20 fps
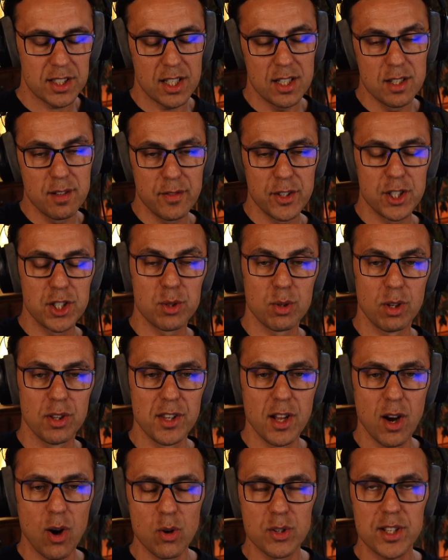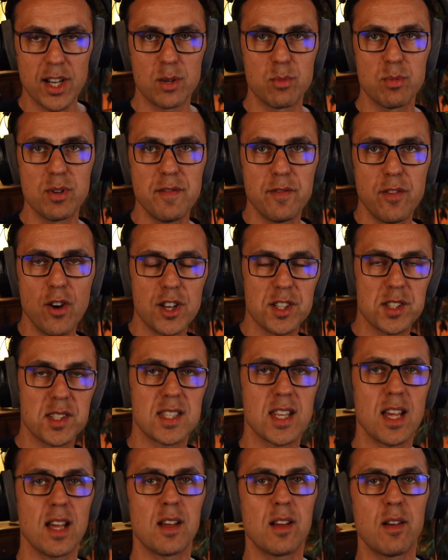individual note and
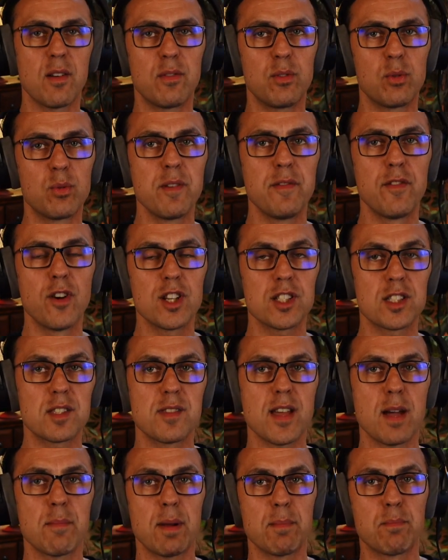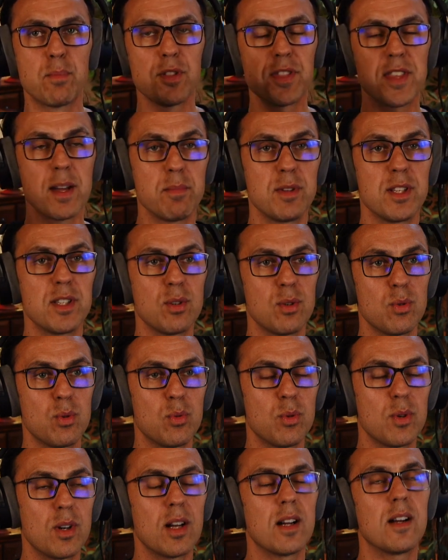reversed them and put them
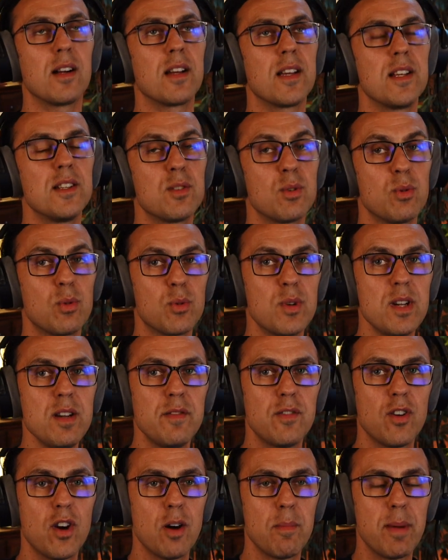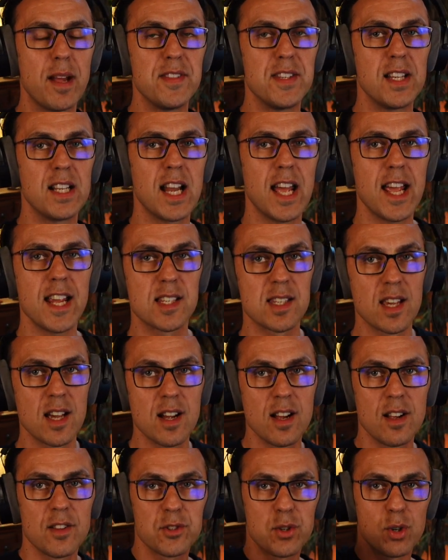into reverb and delays
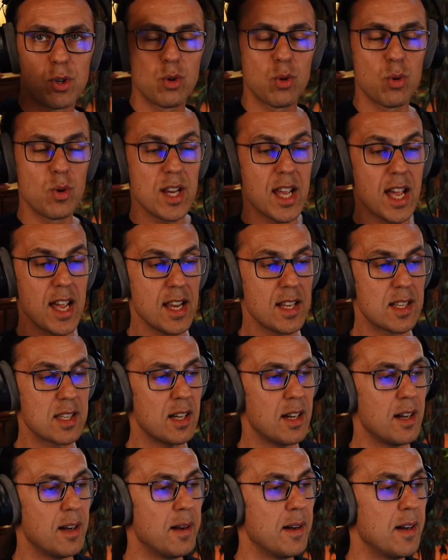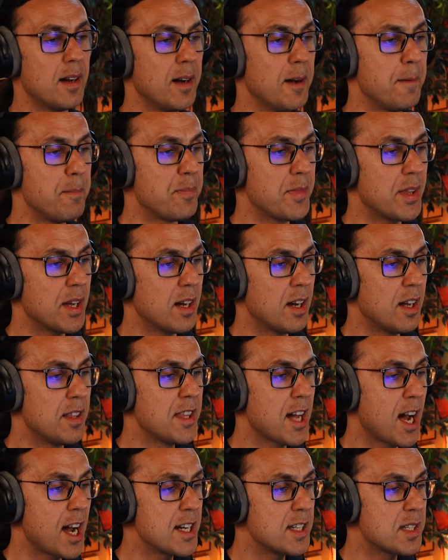to create a
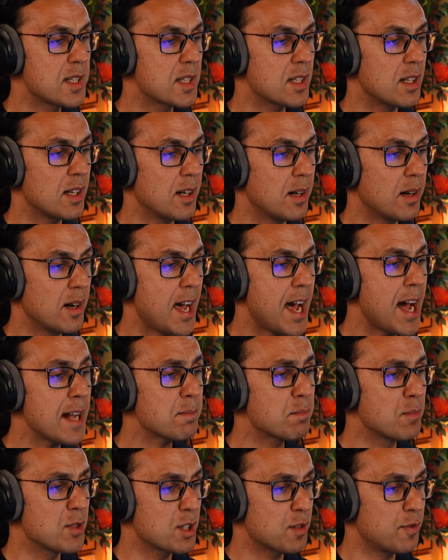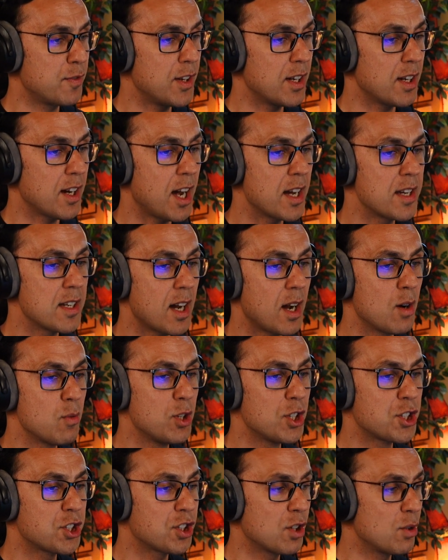nice atmosphere. I
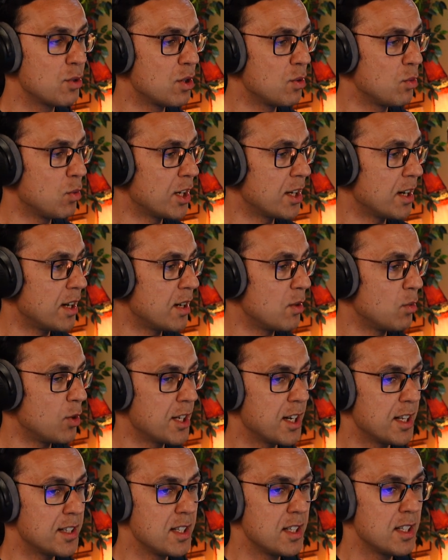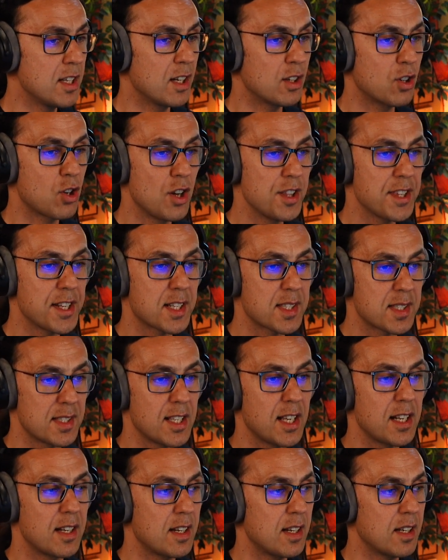will show you what I did here in context
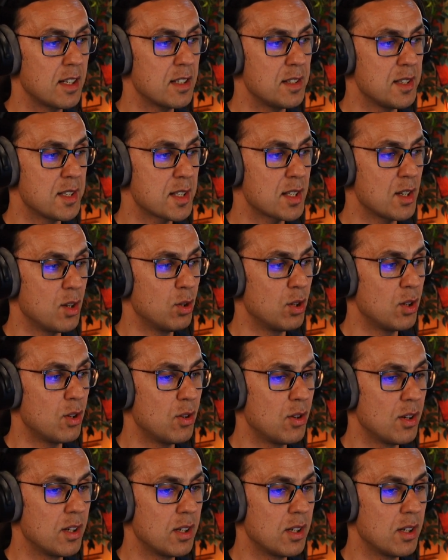and then in solo.